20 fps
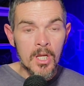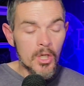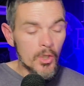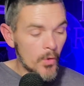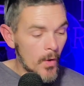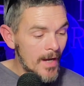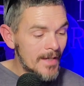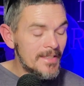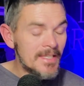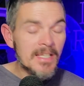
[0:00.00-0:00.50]

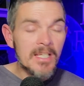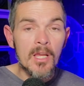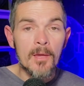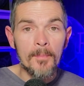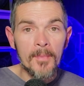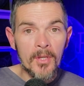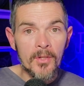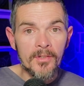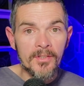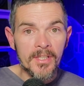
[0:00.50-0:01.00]
Granting
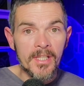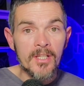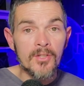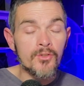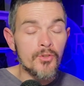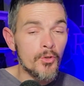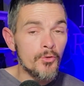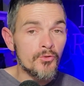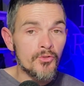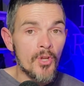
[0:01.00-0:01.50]
immunity
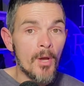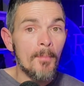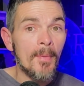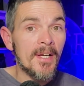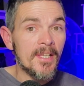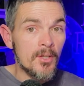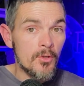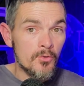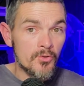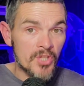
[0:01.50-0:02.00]
to
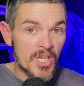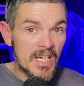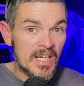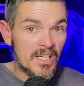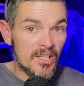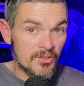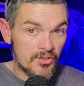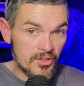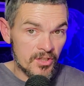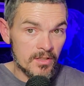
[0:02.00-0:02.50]
somebody who's
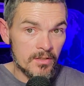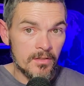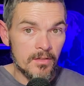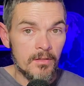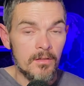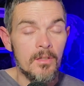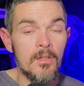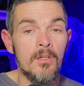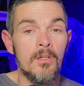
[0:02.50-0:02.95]
innocent.